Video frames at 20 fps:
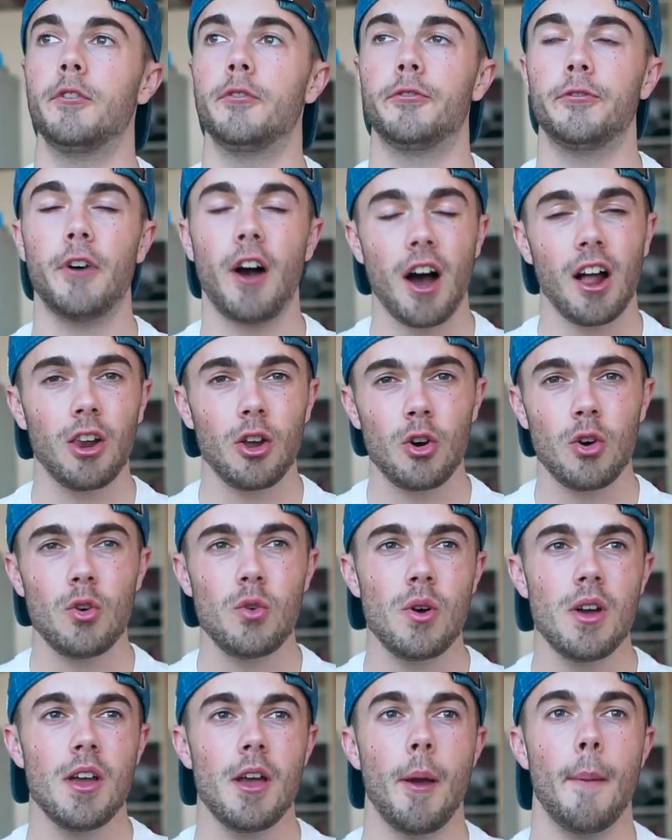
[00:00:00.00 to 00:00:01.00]
you
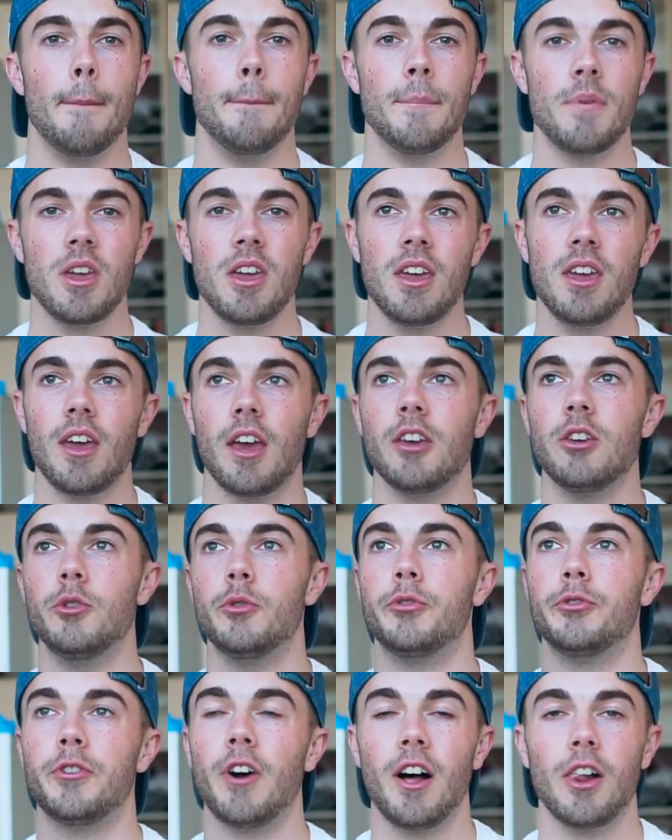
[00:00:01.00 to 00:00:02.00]
follow me and you
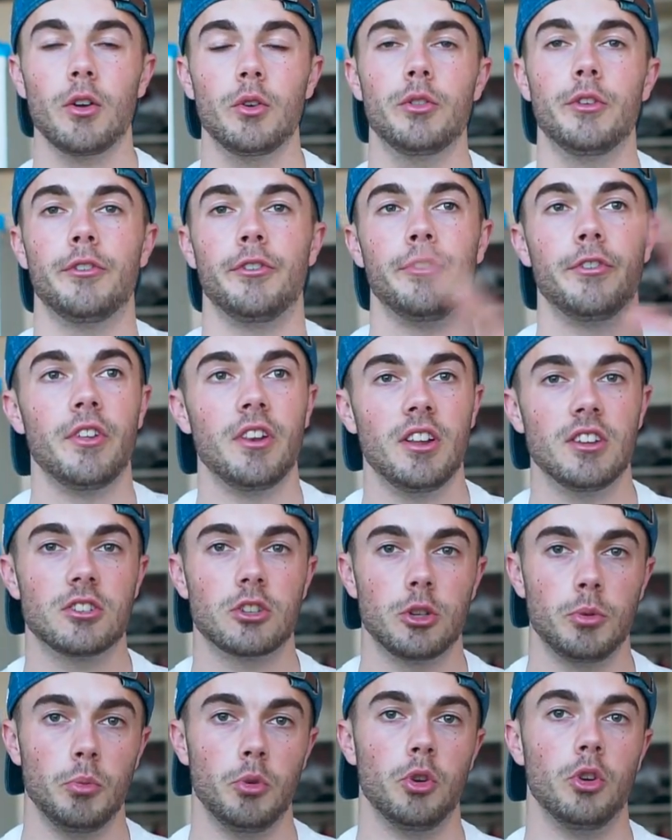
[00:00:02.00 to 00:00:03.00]
follow the fitness
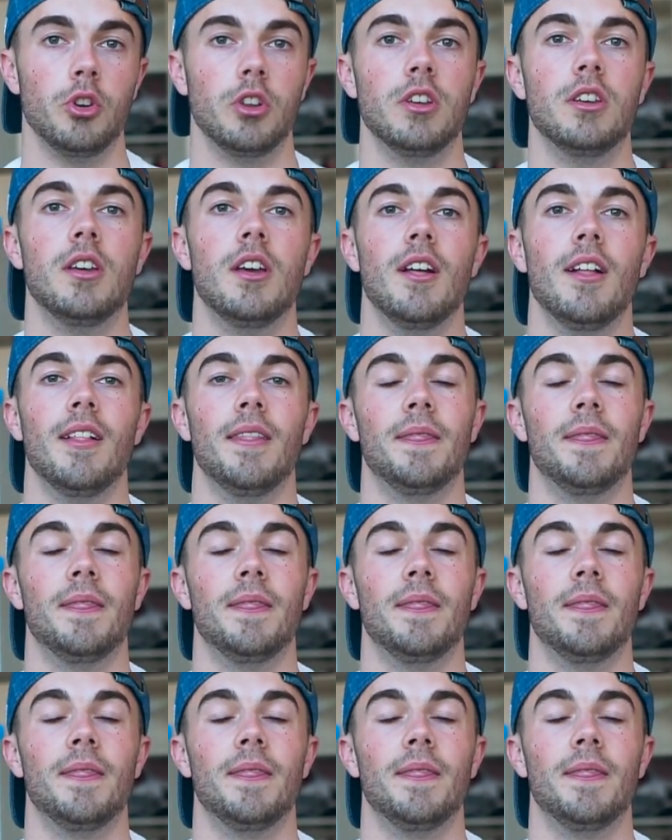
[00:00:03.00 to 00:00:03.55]
community,